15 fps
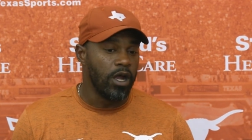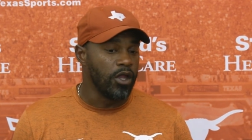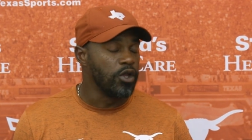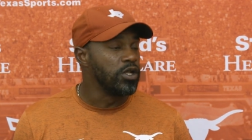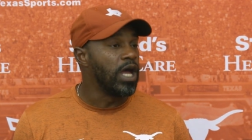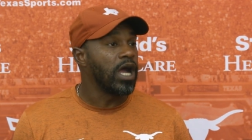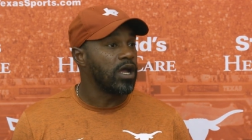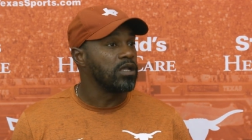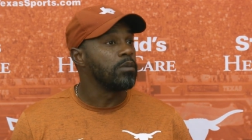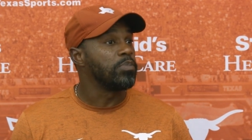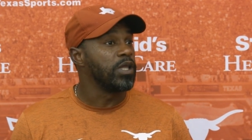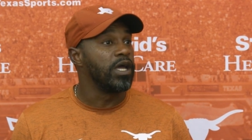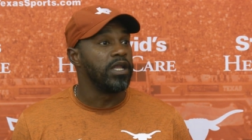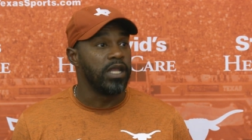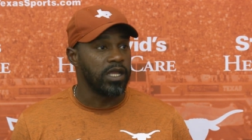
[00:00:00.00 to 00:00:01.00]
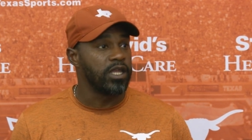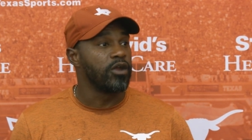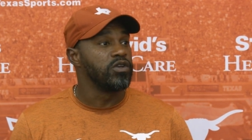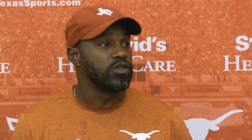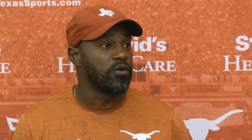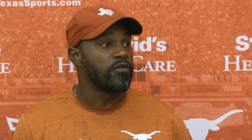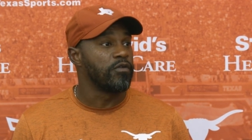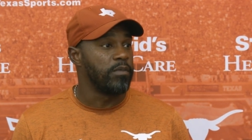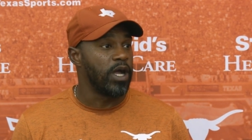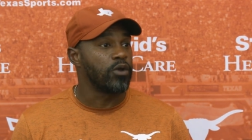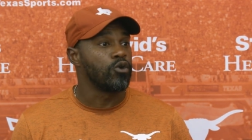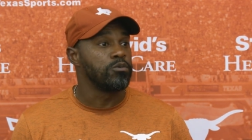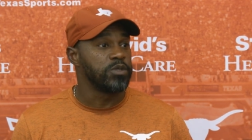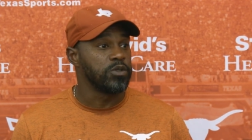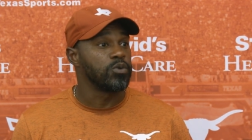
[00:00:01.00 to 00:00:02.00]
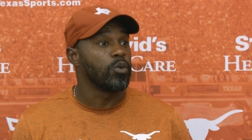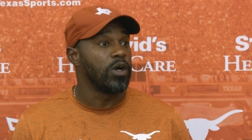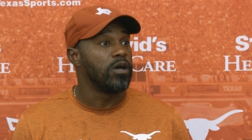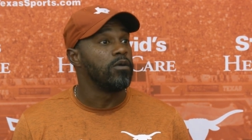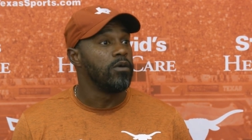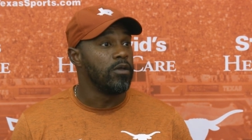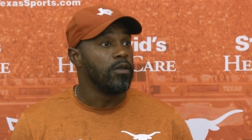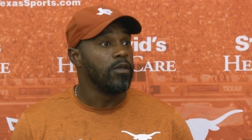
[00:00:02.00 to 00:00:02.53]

you're not going to play. And that carries over for my groups as well.